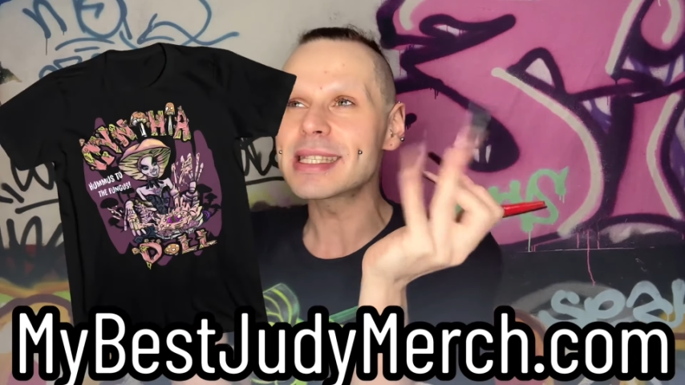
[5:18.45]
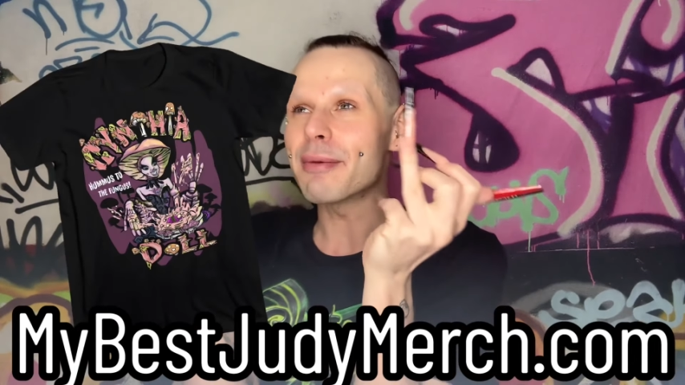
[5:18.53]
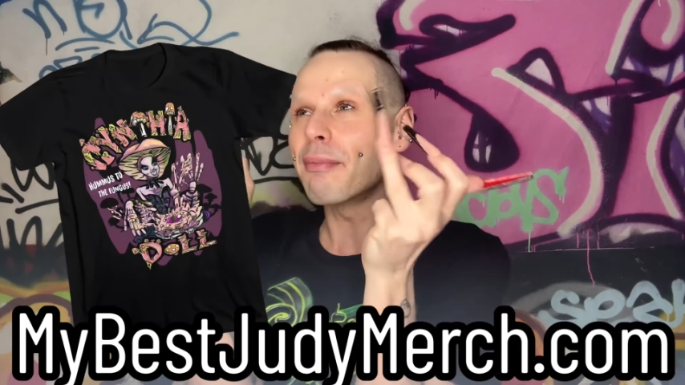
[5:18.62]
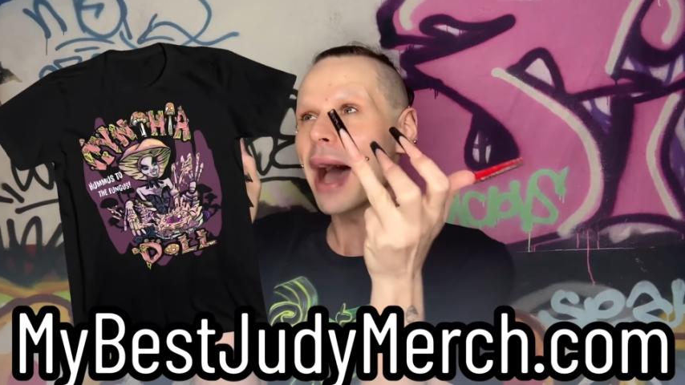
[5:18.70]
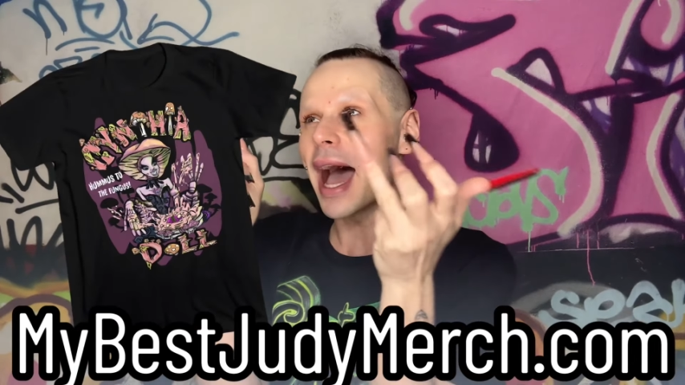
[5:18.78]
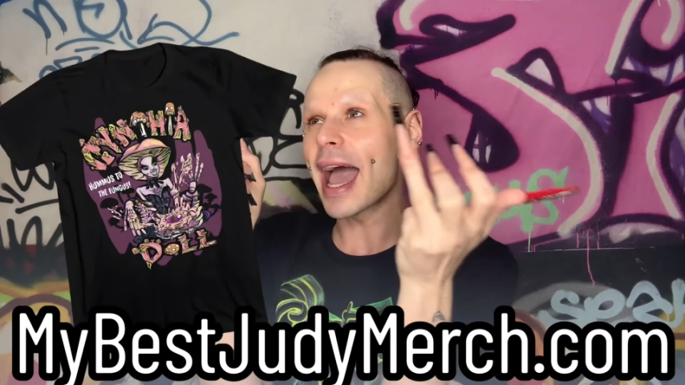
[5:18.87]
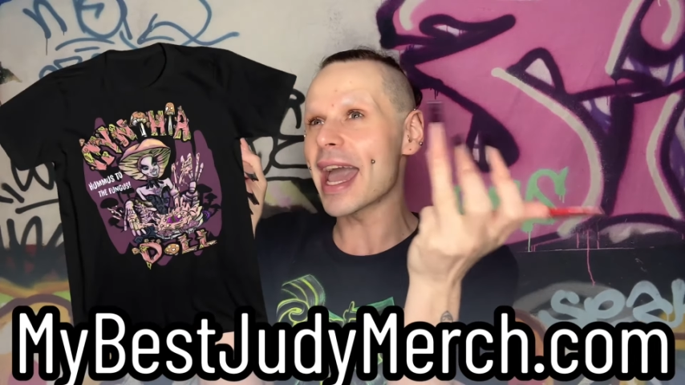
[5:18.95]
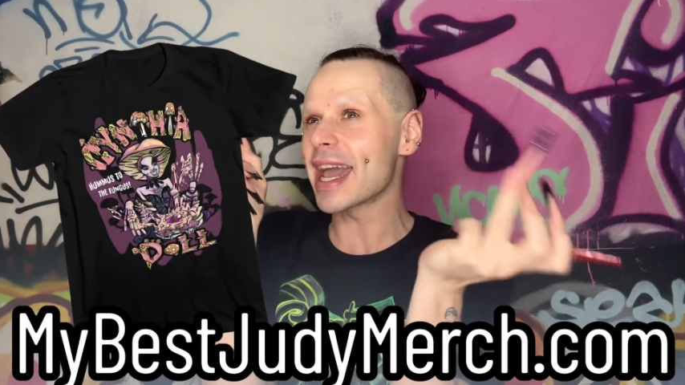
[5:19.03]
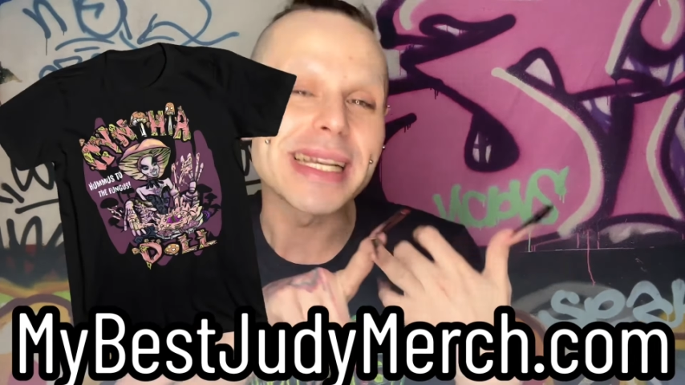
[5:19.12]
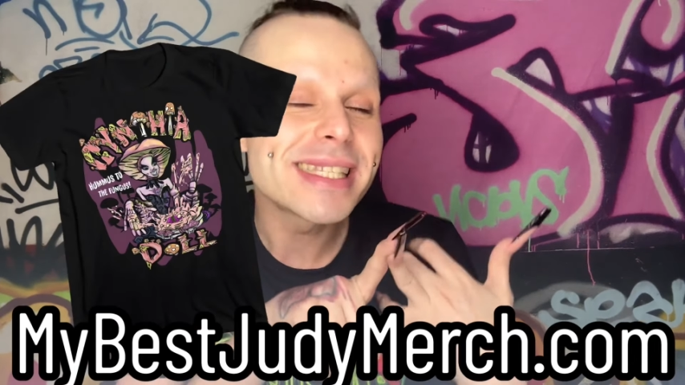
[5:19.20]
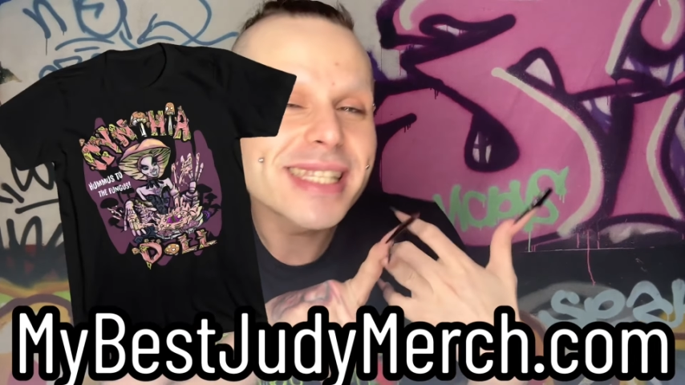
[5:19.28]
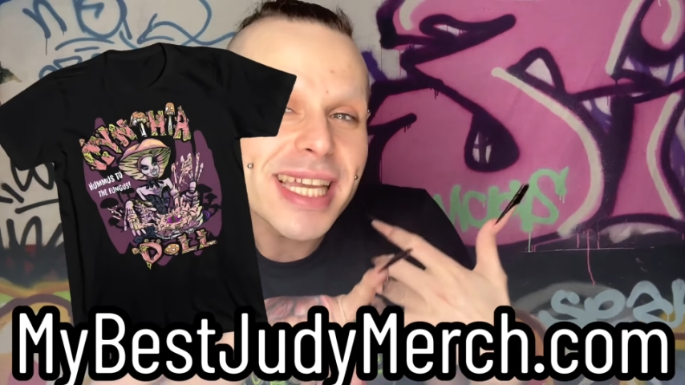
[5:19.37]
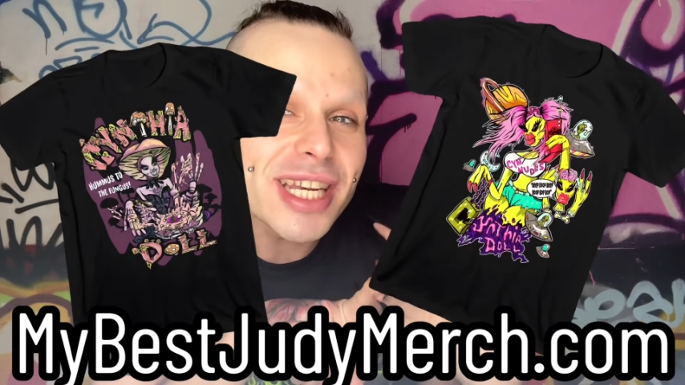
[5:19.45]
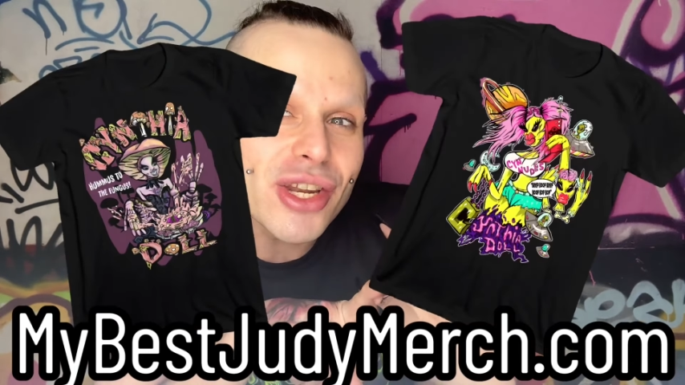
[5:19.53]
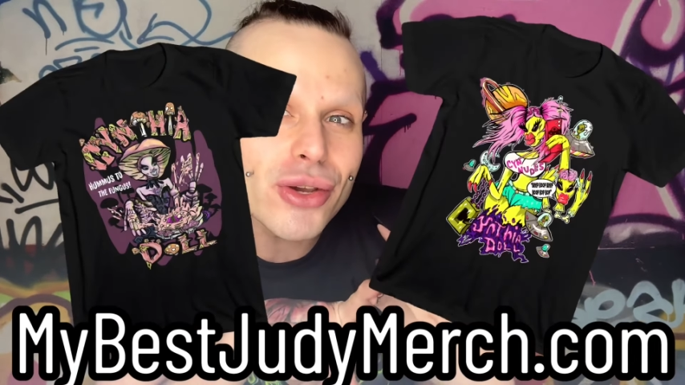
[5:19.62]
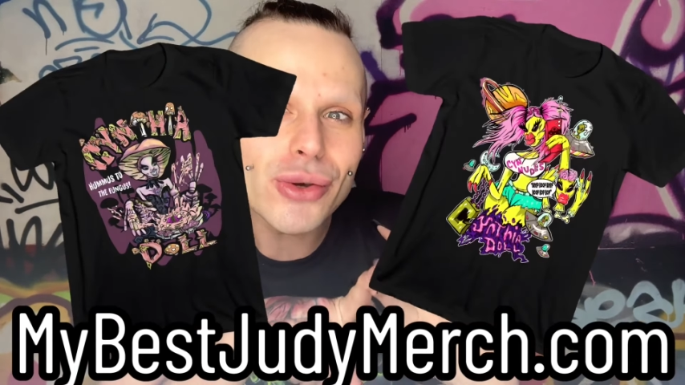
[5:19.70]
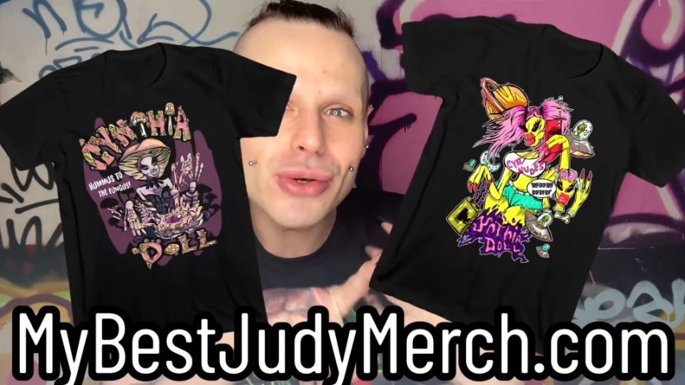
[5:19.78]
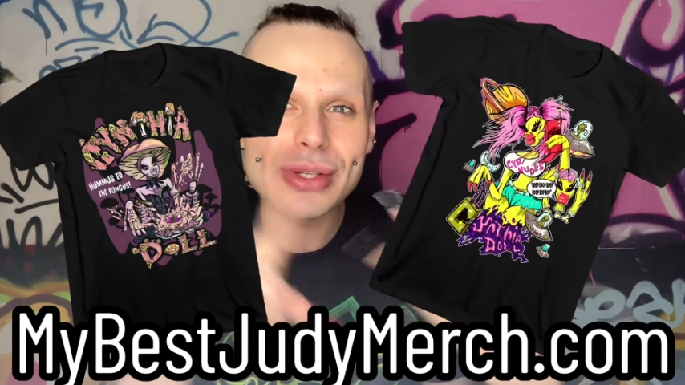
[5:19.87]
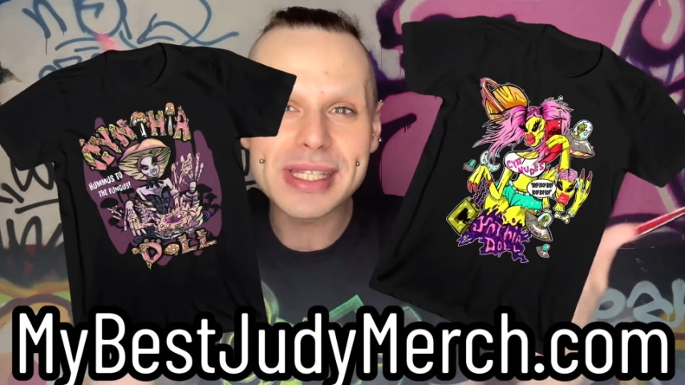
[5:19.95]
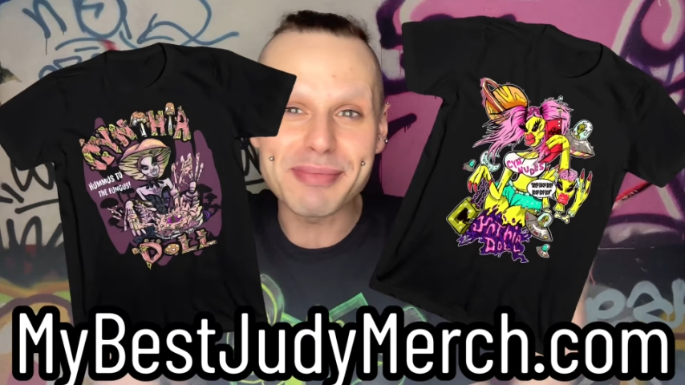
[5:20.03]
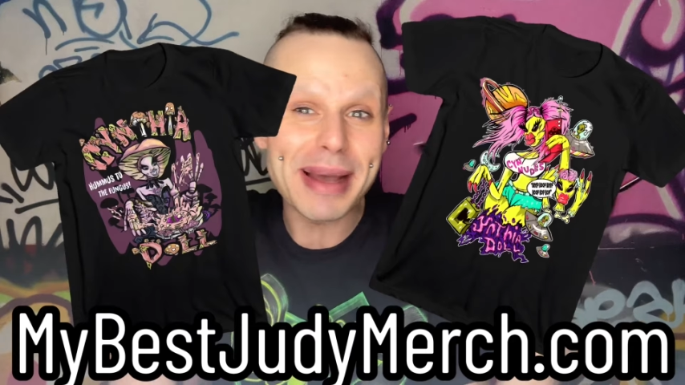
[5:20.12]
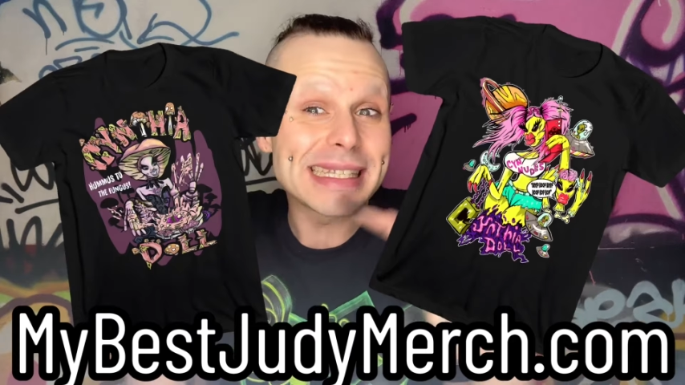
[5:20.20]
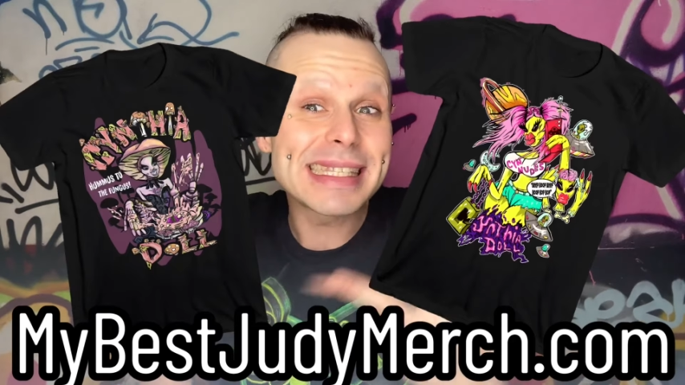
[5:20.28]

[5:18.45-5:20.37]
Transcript: my Sin Nudes, my